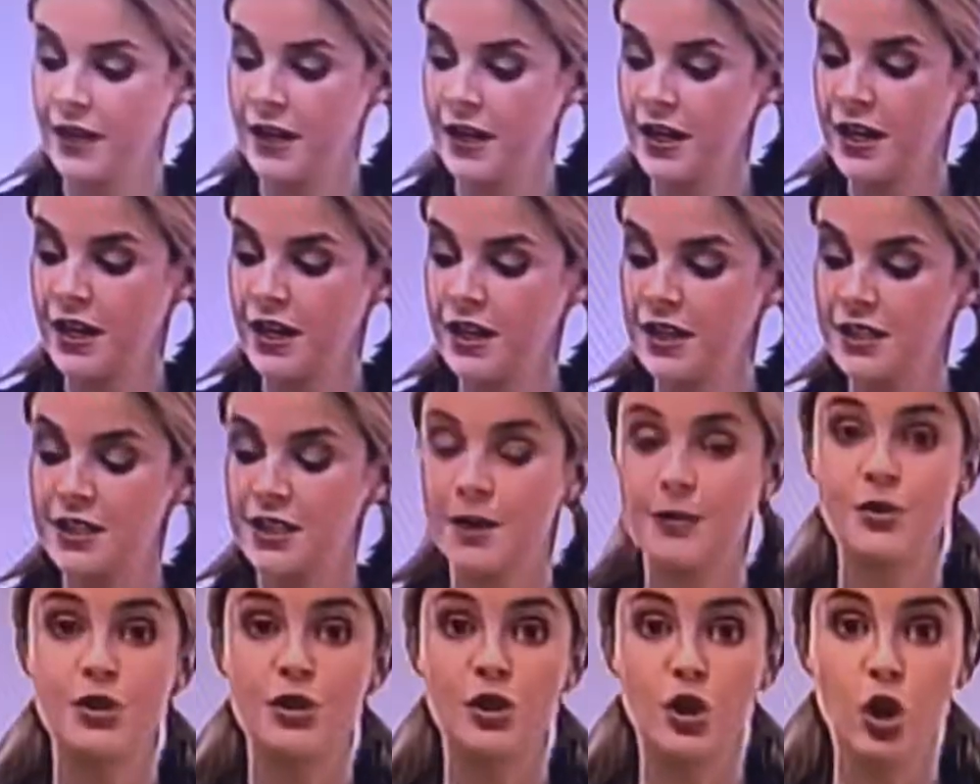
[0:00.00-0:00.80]
Some
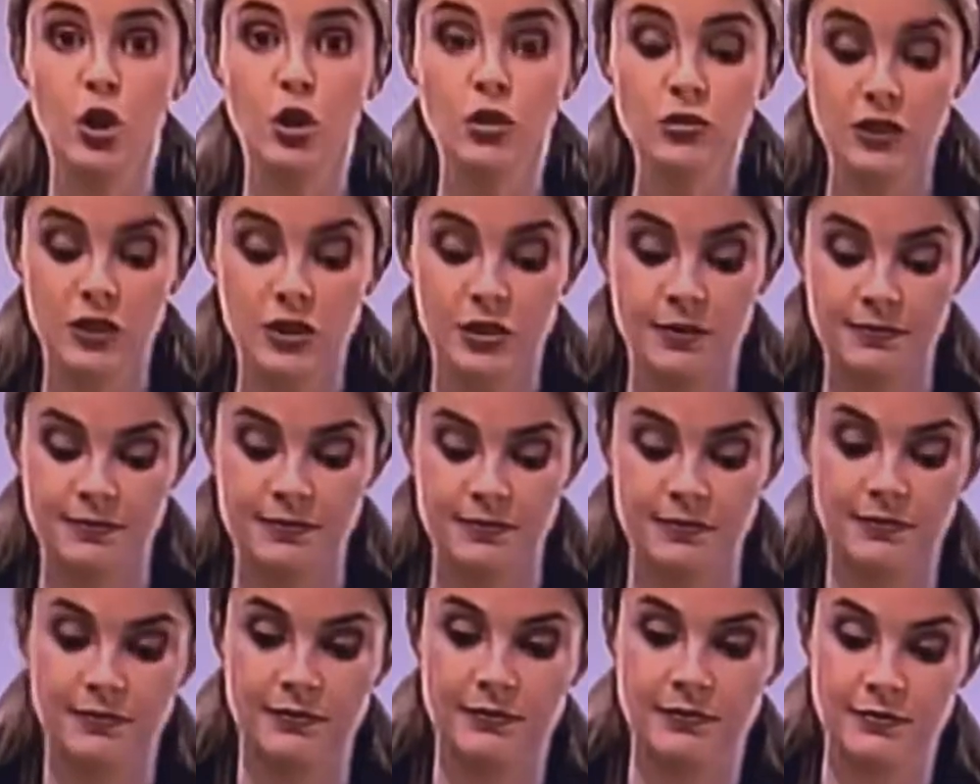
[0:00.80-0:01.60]
salt,
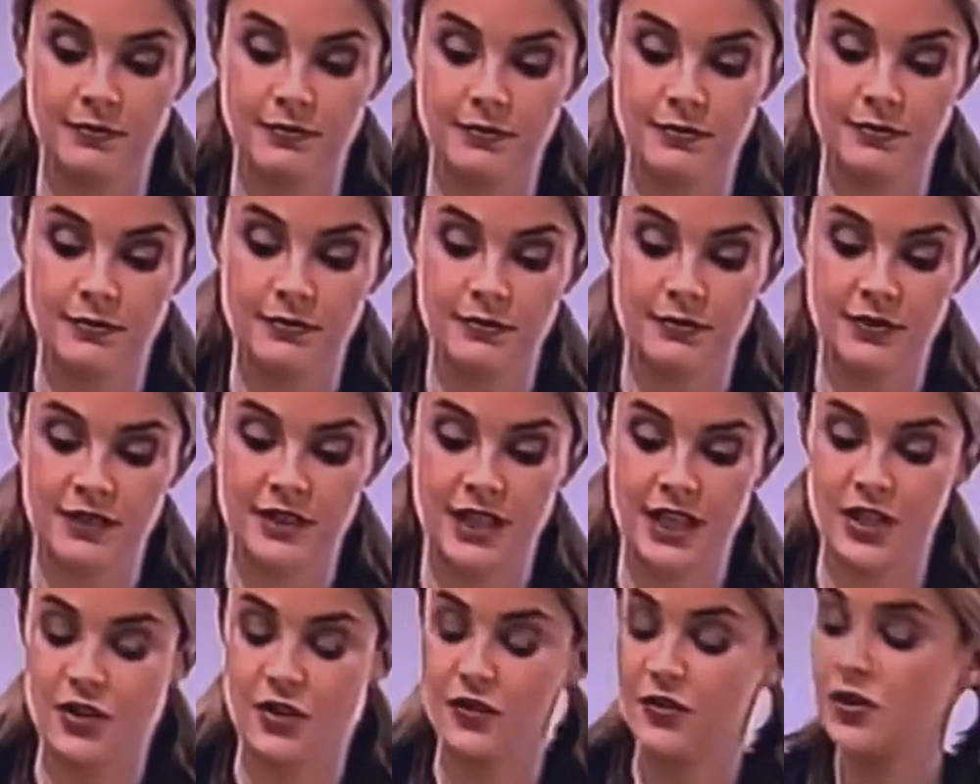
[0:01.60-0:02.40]
dash of
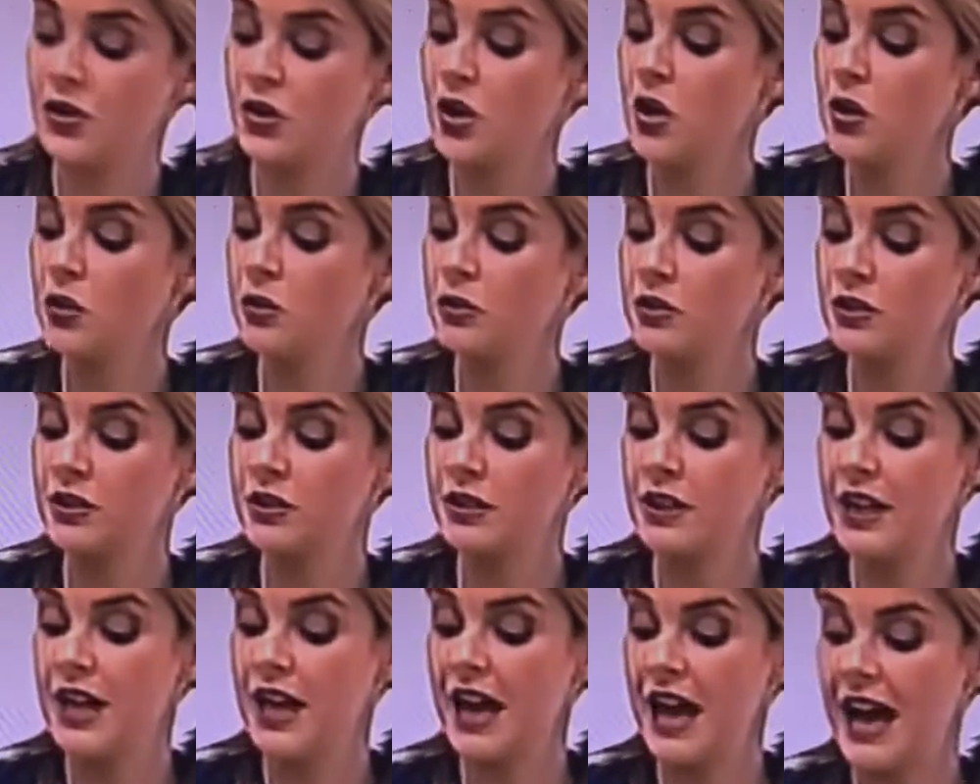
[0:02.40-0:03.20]
salt,
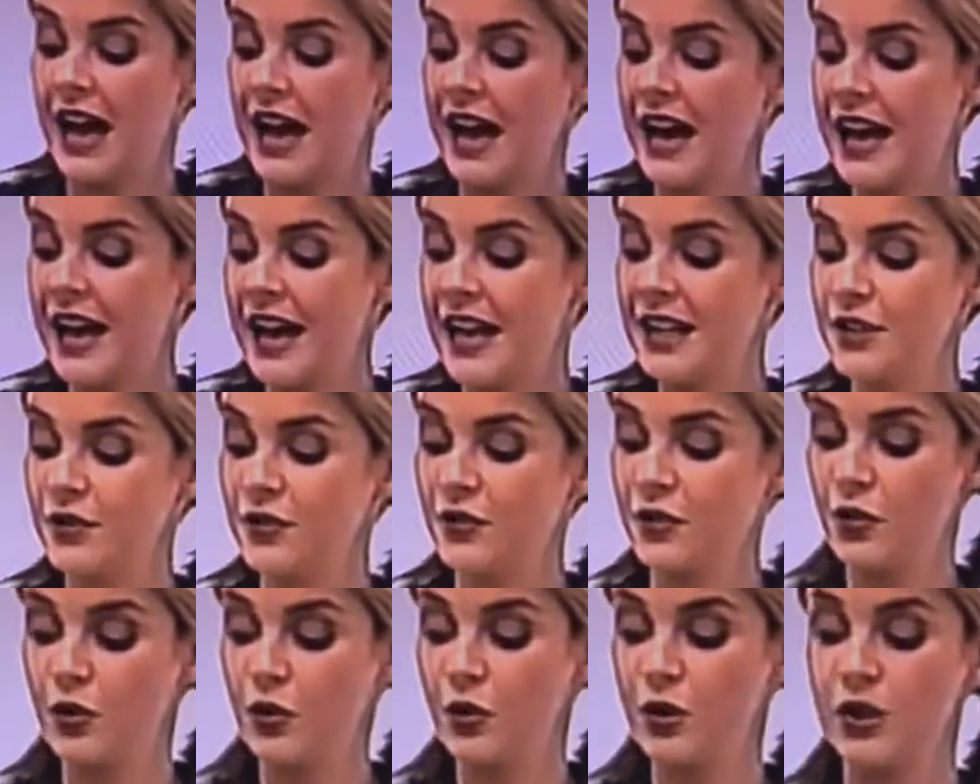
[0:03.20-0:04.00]
and of
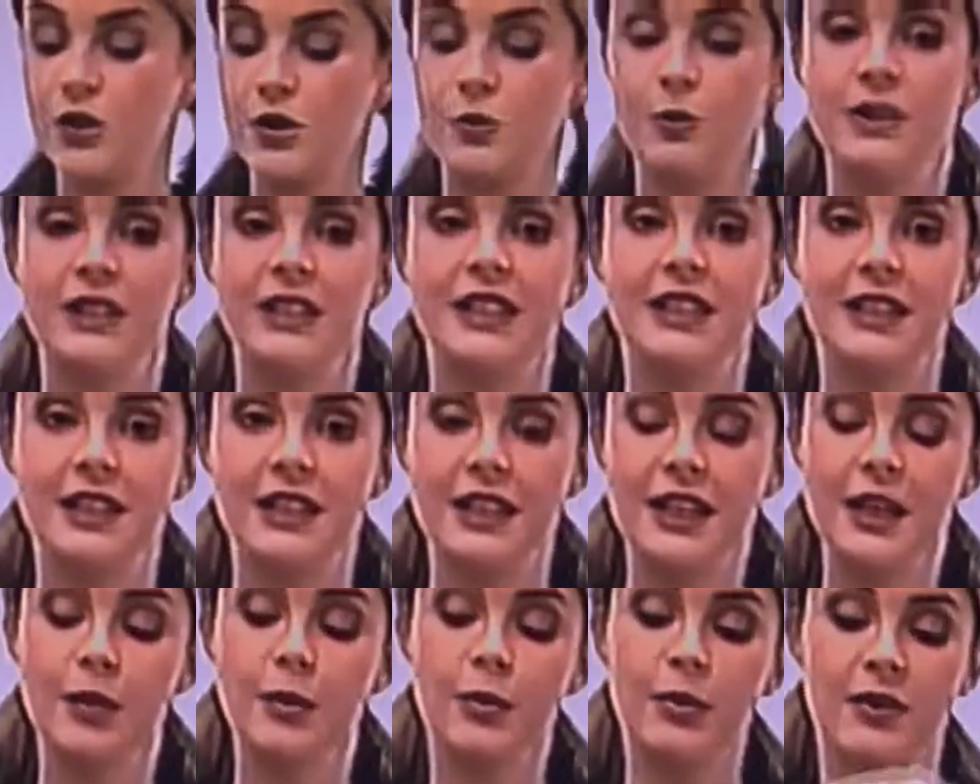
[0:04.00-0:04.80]
course we need a little bit
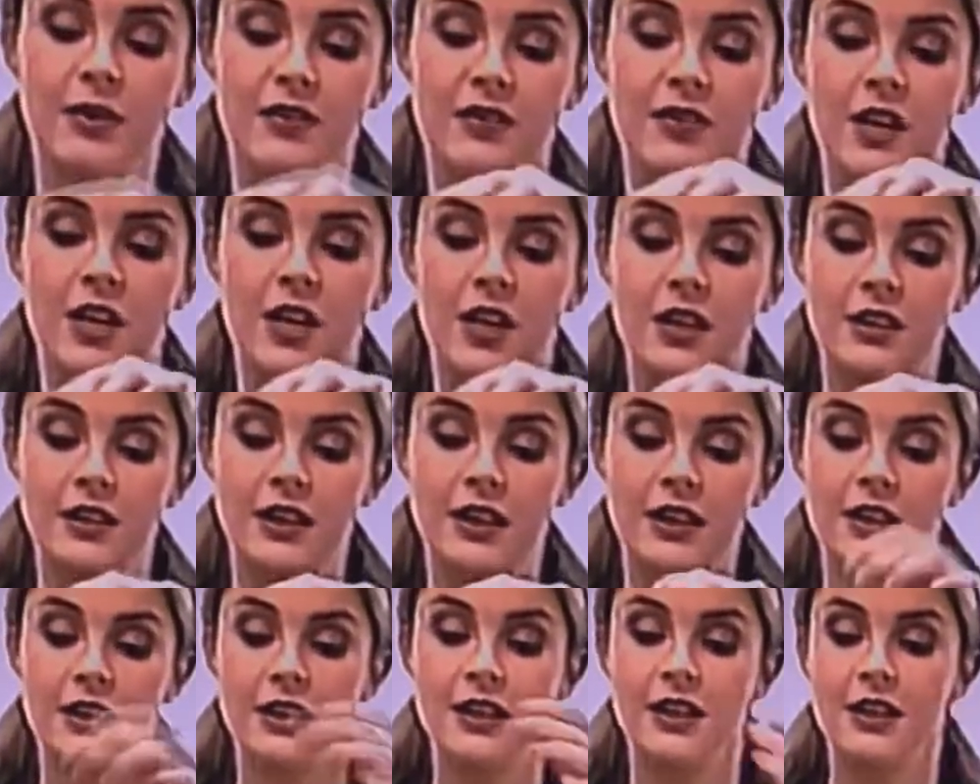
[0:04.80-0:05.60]
of colouring
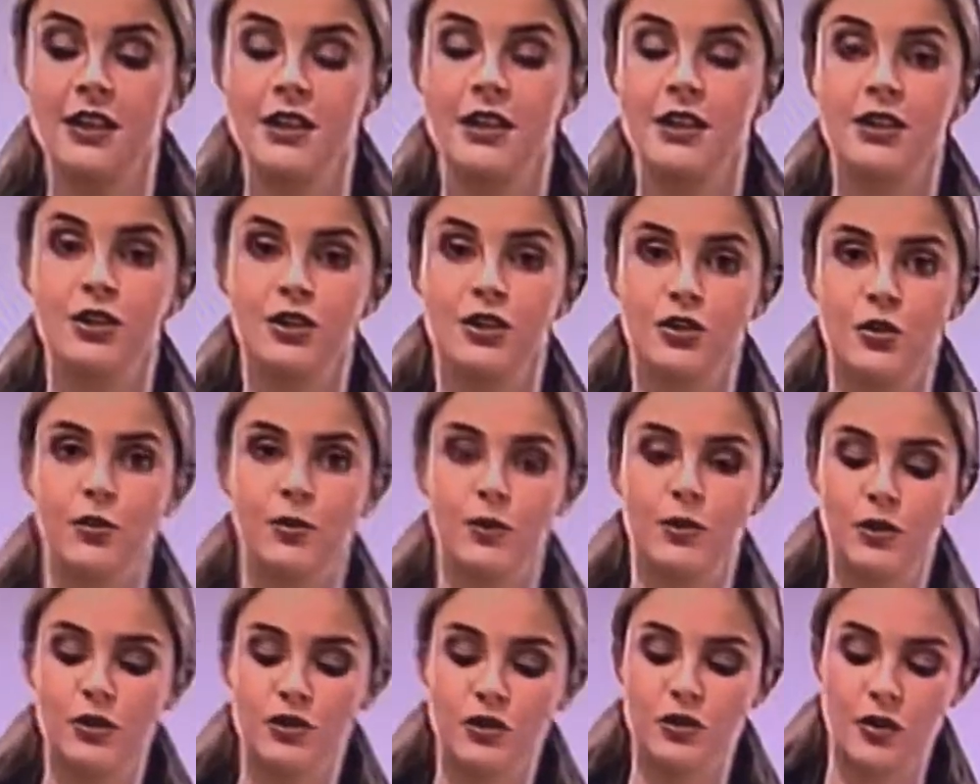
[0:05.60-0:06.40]
so it looks
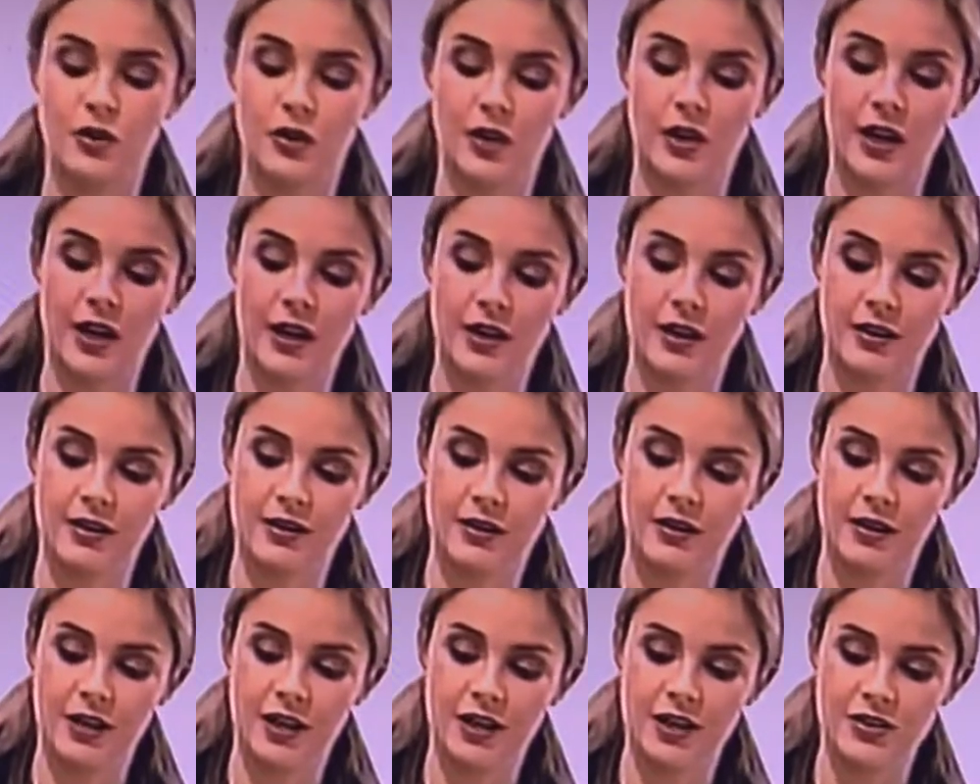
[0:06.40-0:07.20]
nice
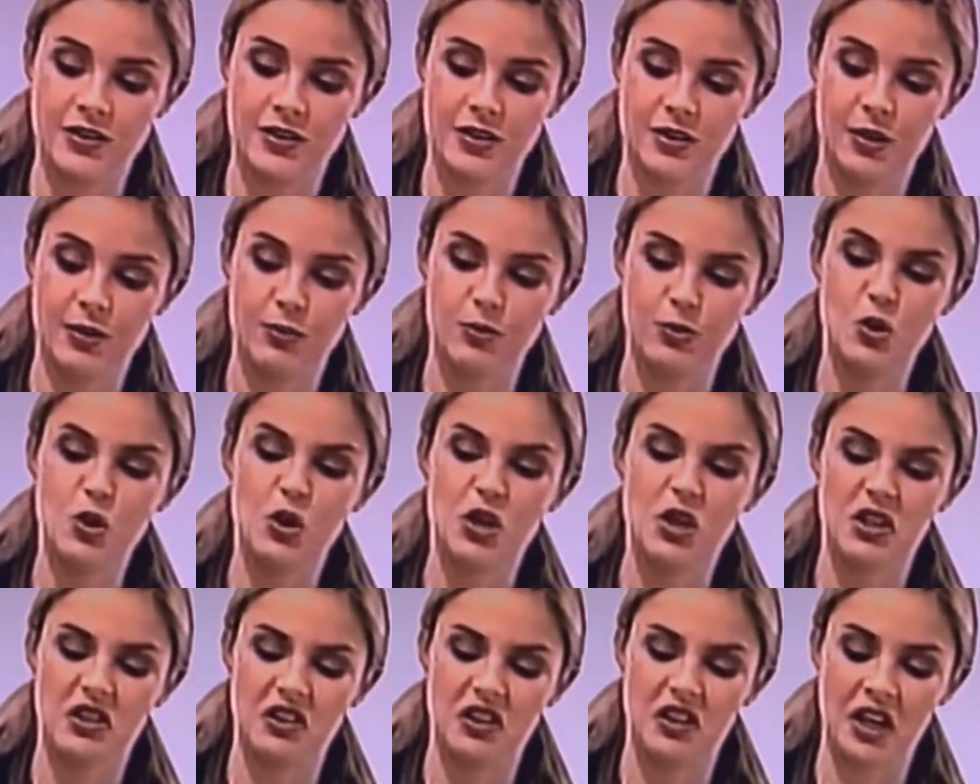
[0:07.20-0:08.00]
and mucousy.
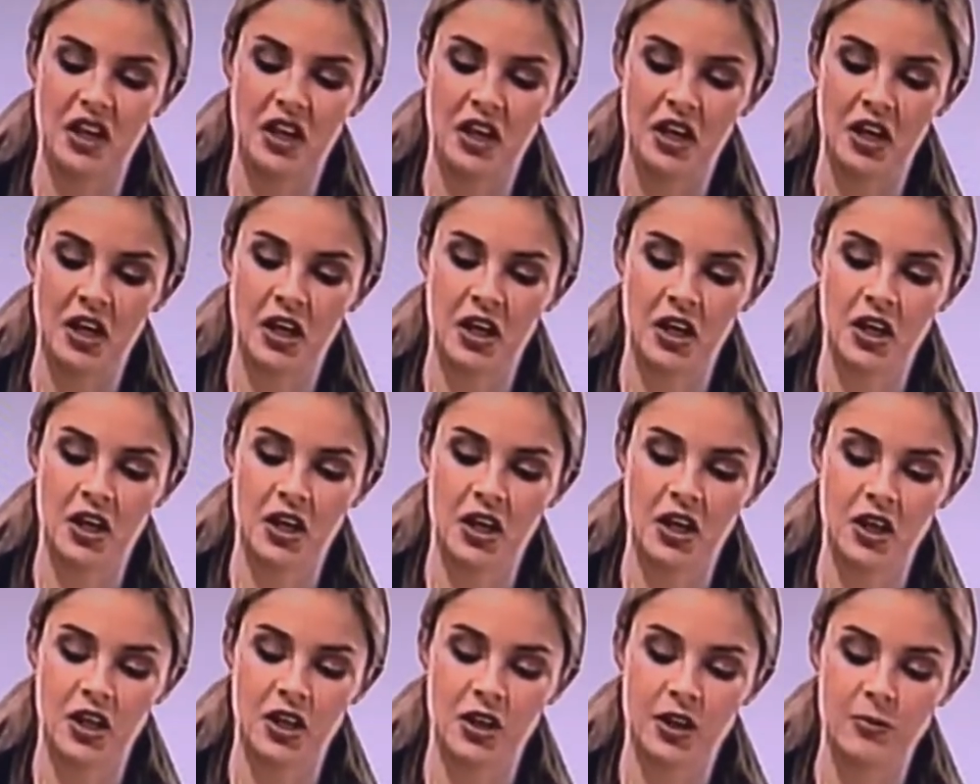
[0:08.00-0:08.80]

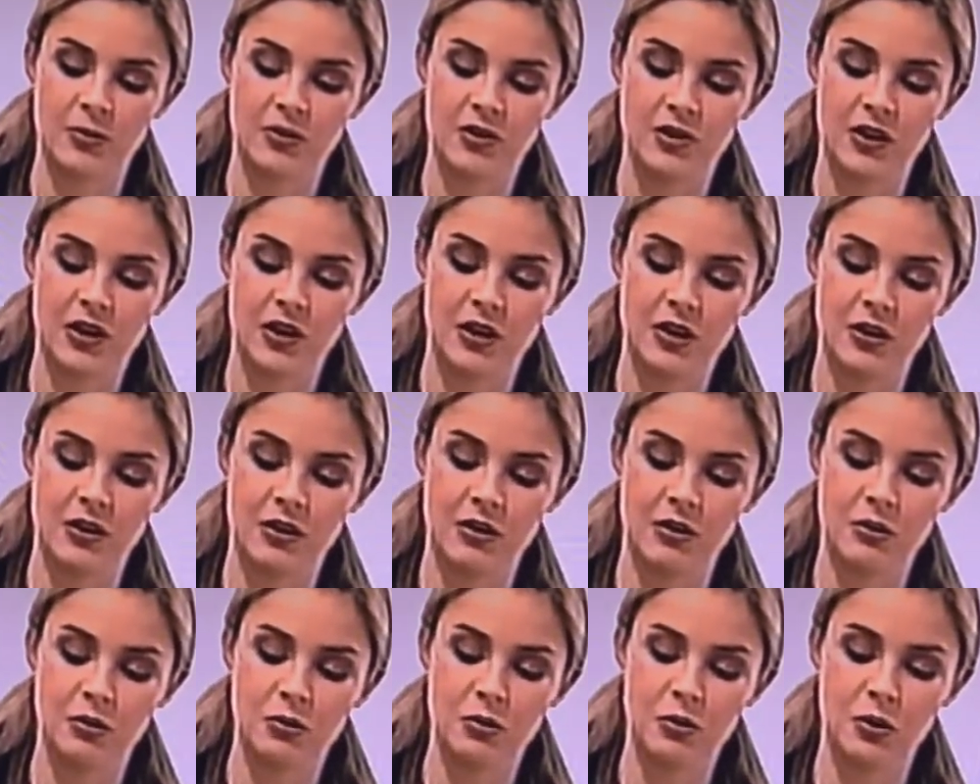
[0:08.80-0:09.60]
Let's see.
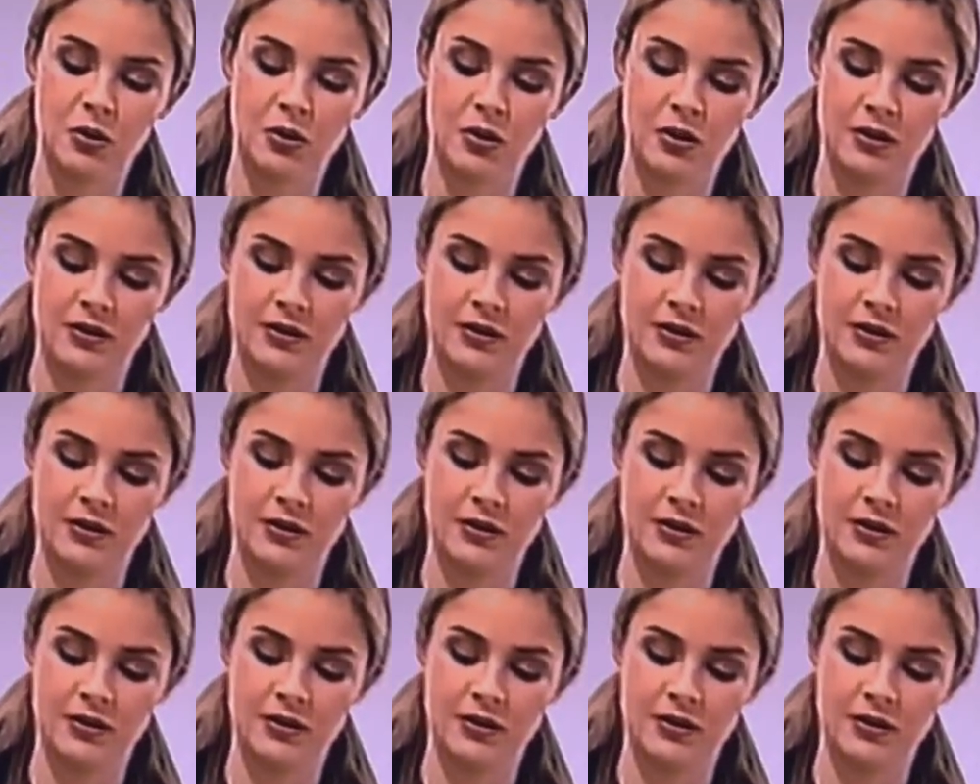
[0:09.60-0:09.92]
Oh, that